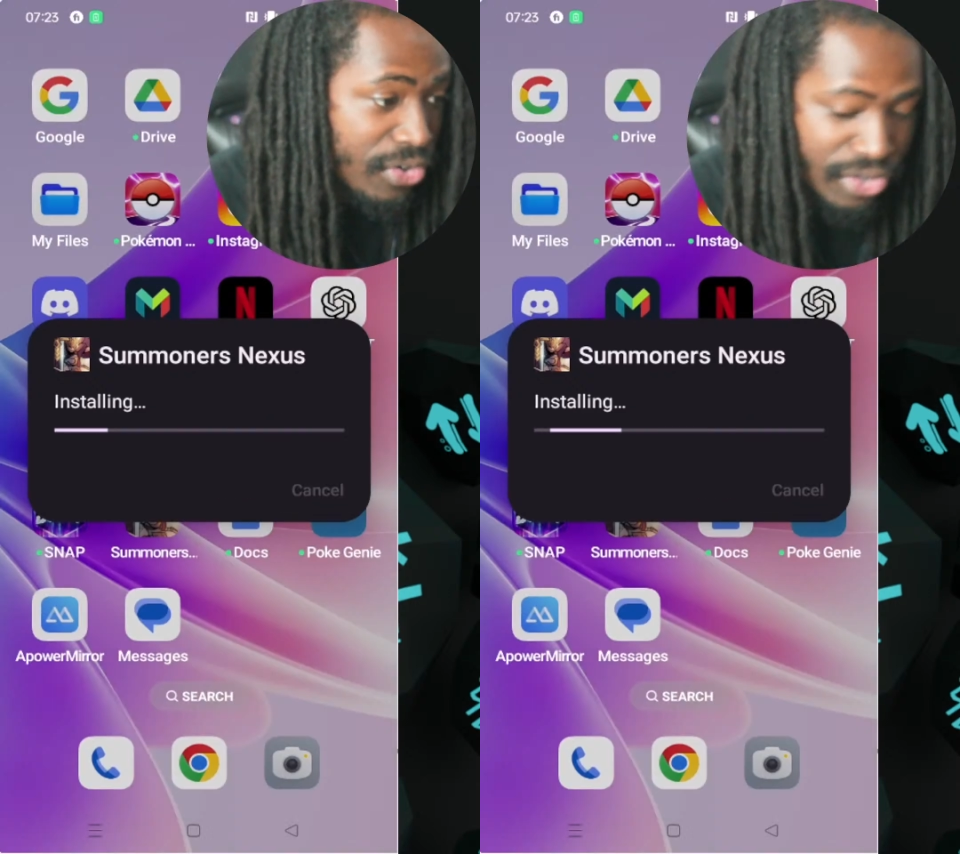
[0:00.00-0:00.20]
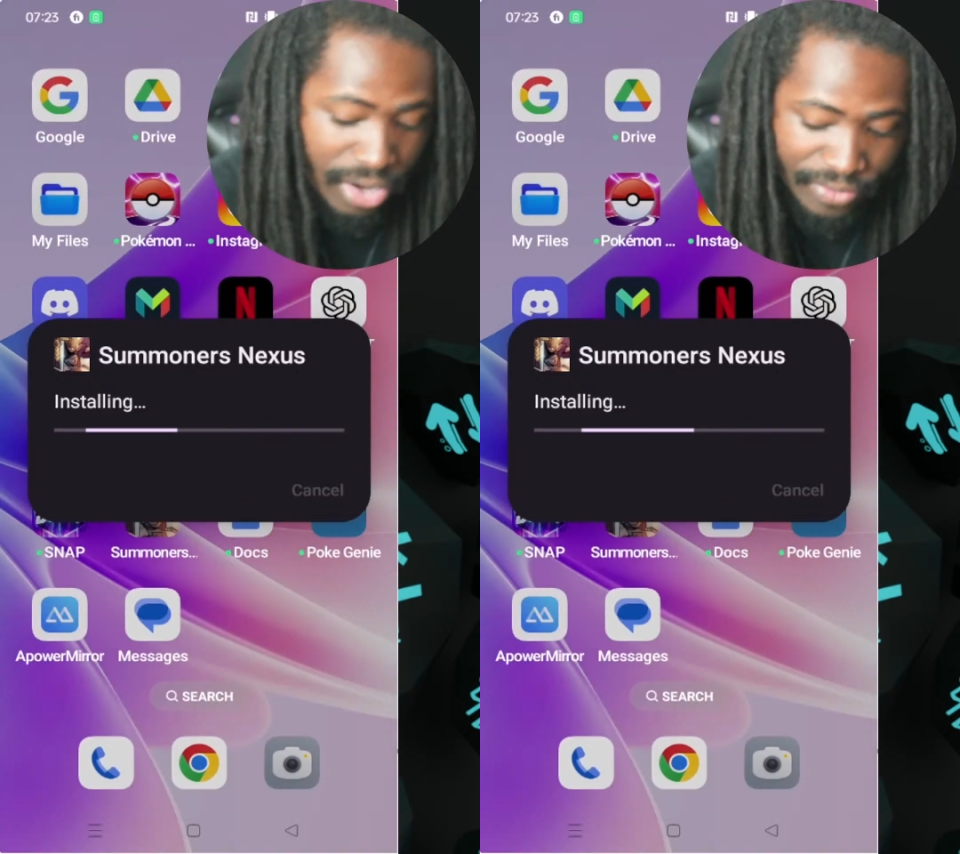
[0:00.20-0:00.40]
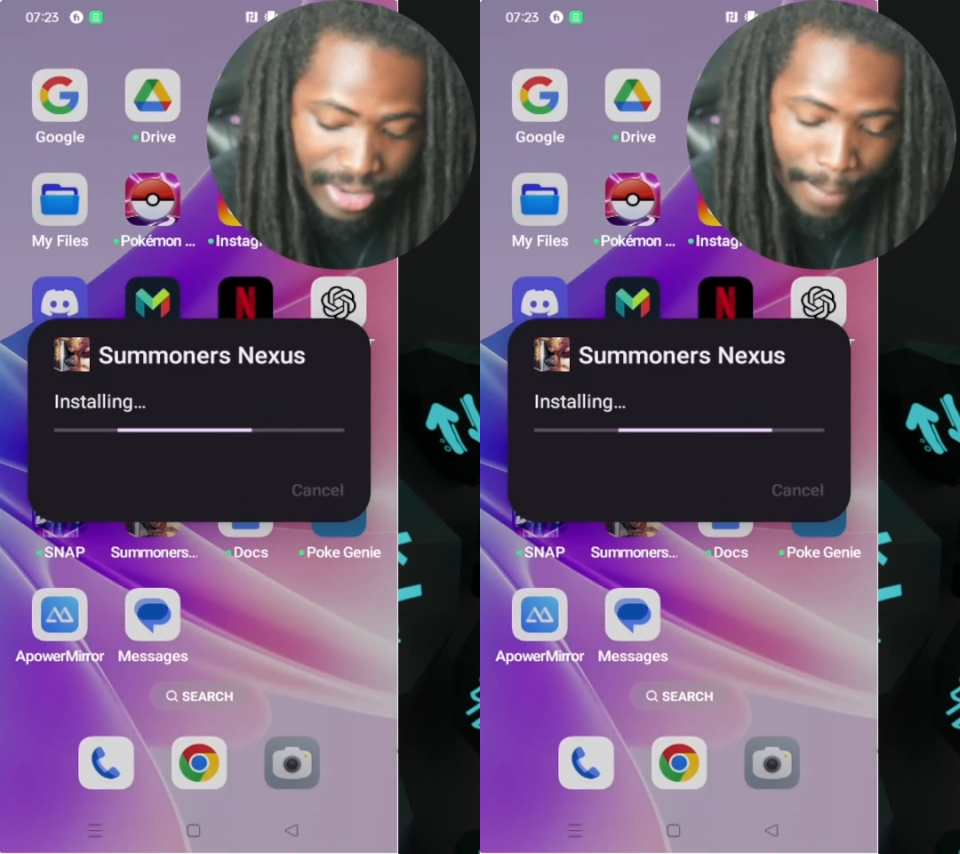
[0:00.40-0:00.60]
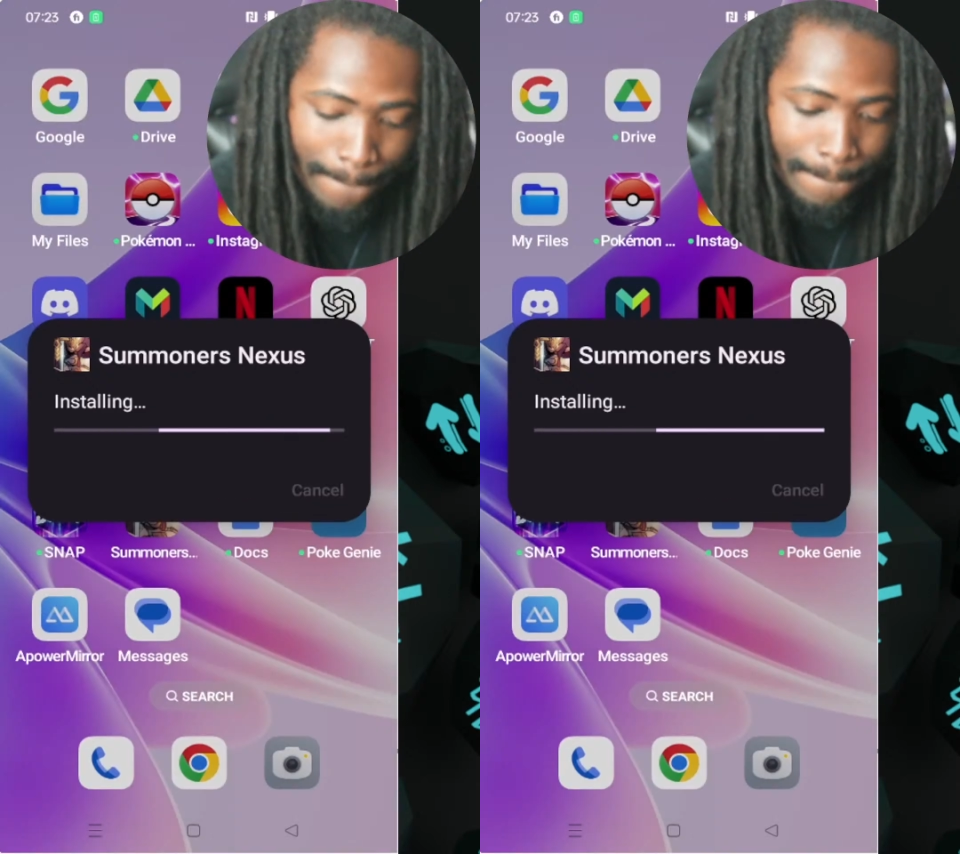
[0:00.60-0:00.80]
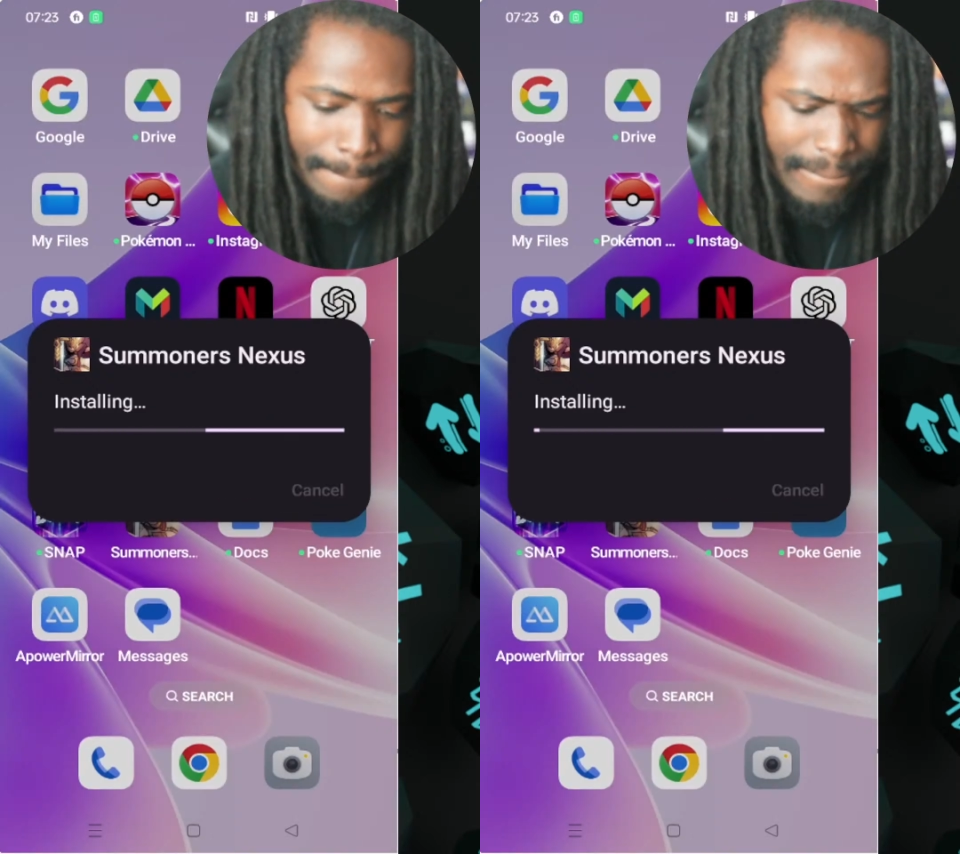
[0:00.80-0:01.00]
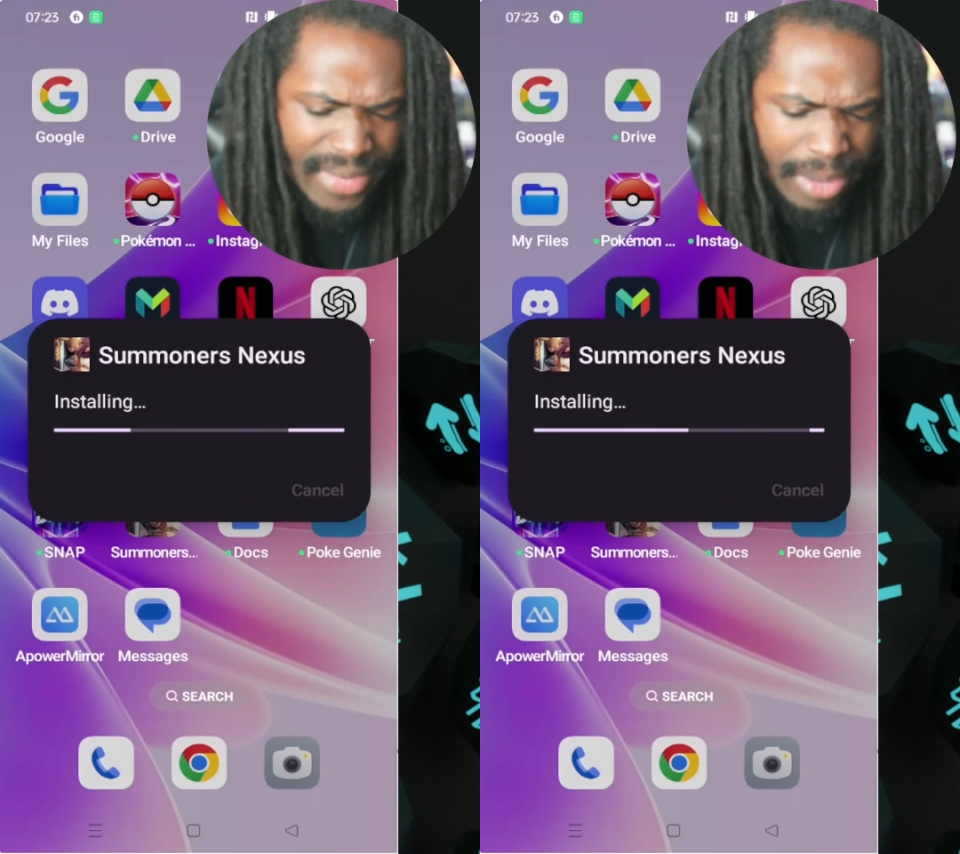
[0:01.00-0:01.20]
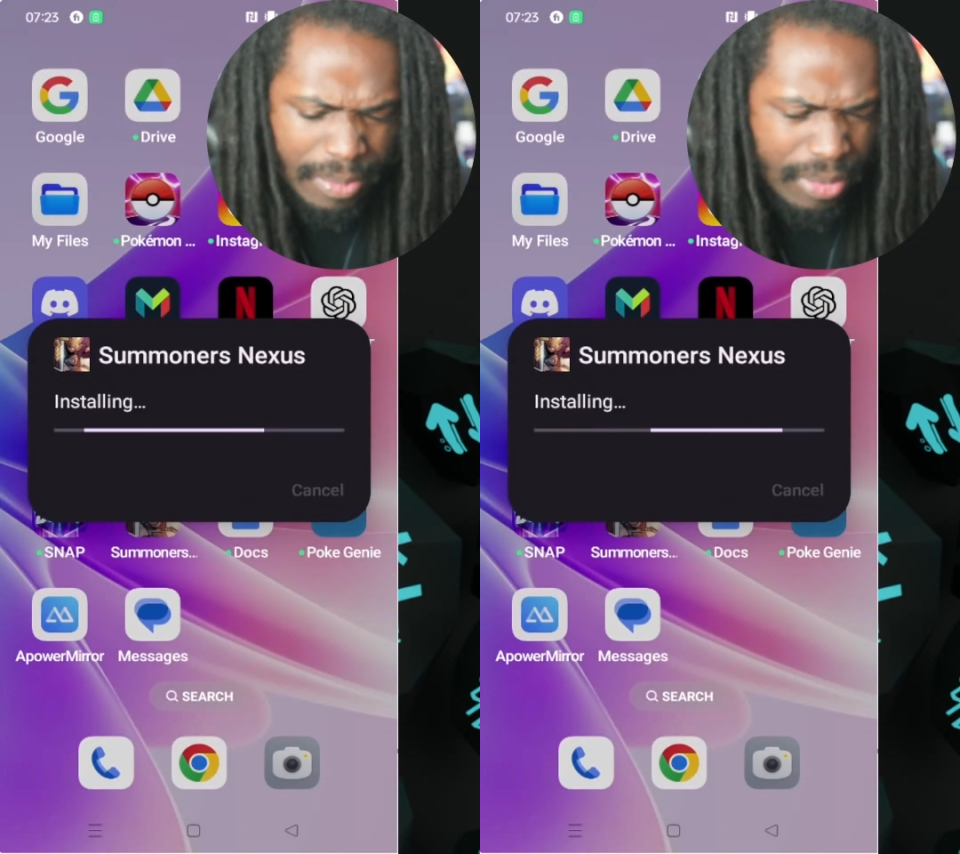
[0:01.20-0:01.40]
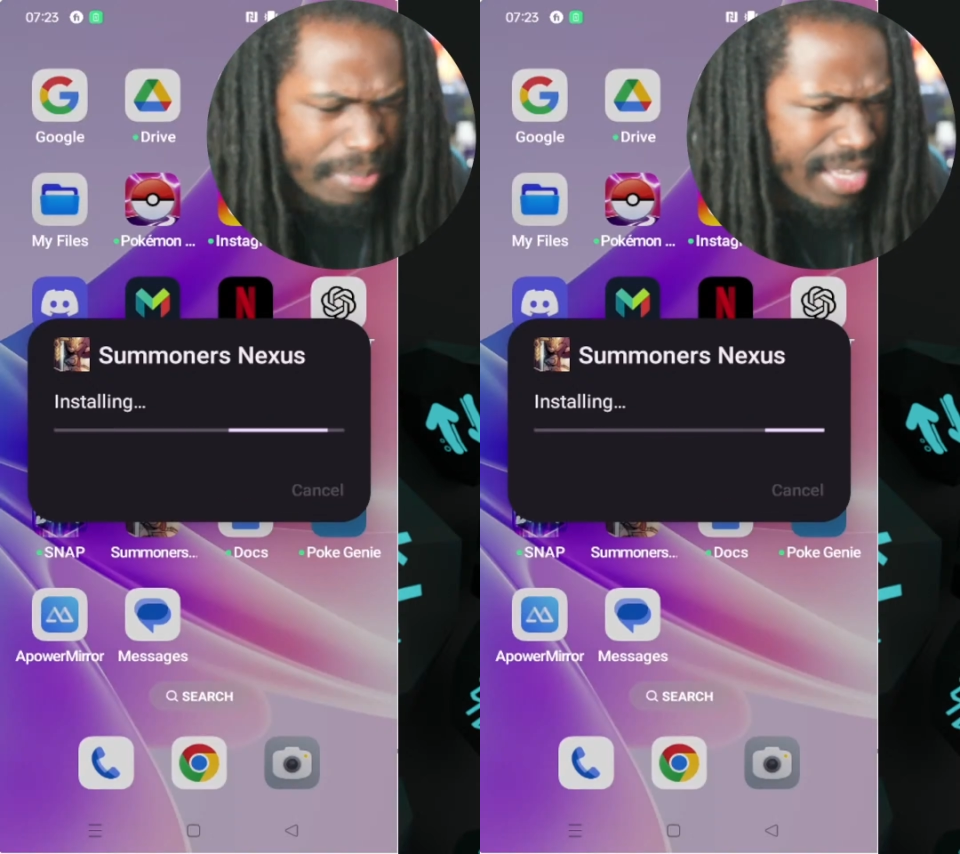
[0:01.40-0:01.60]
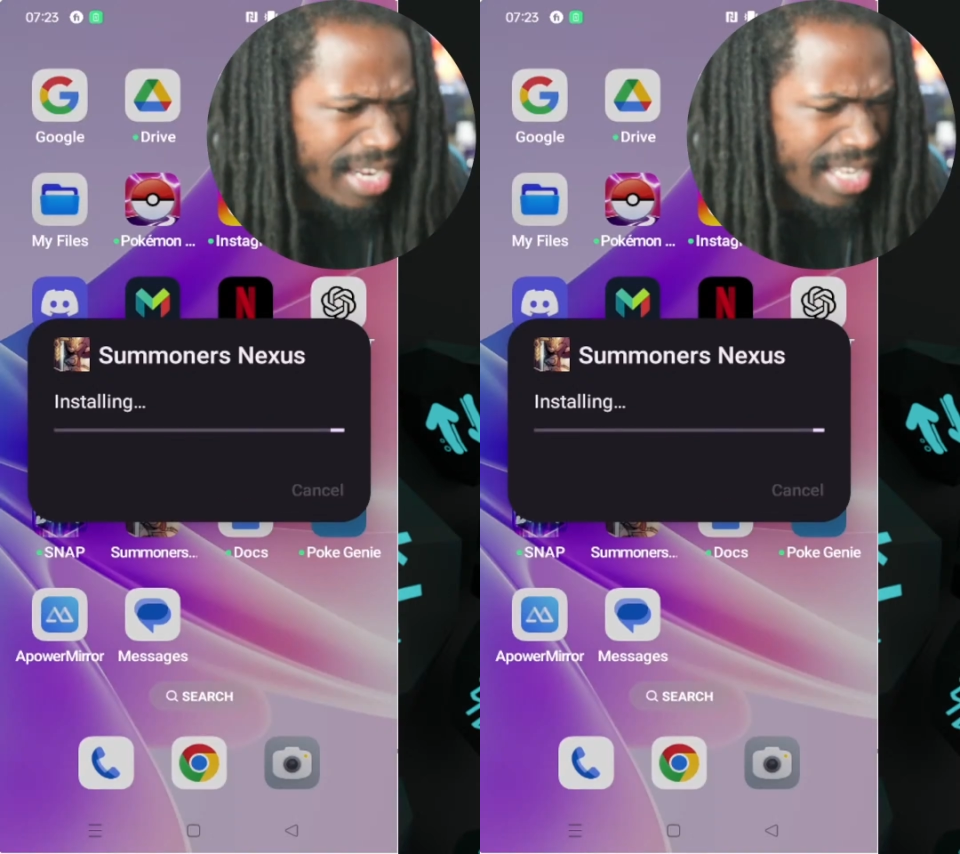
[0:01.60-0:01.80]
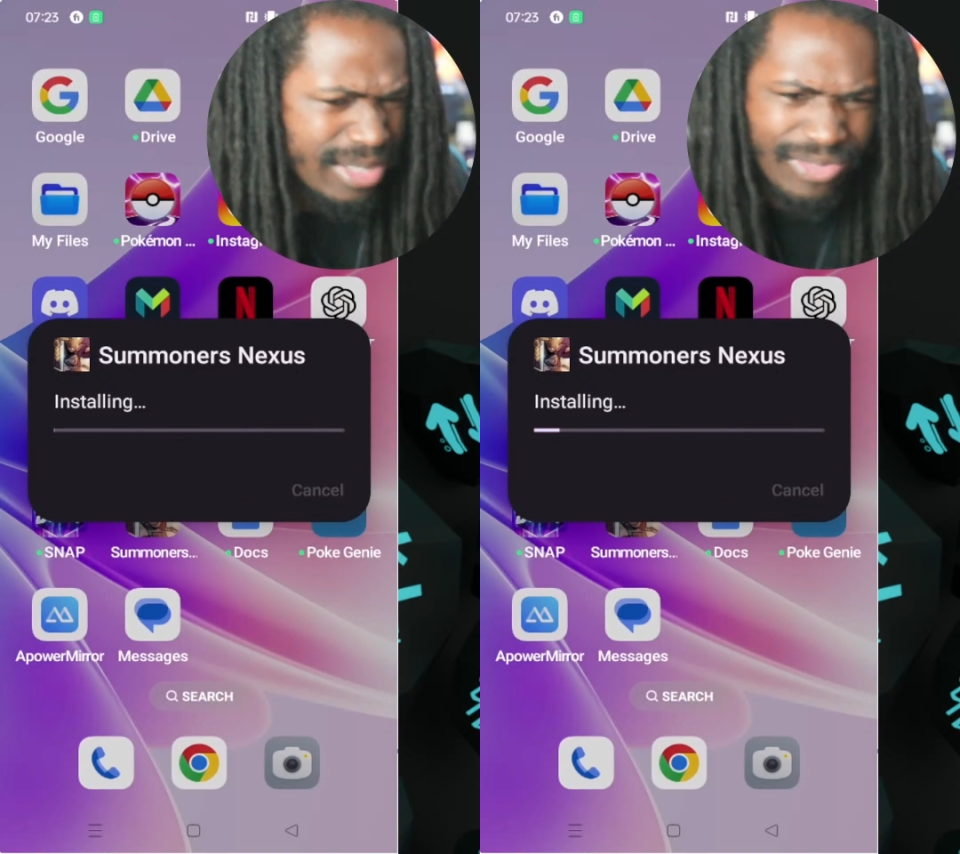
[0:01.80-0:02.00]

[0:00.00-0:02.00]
of it. And I'm probably getting some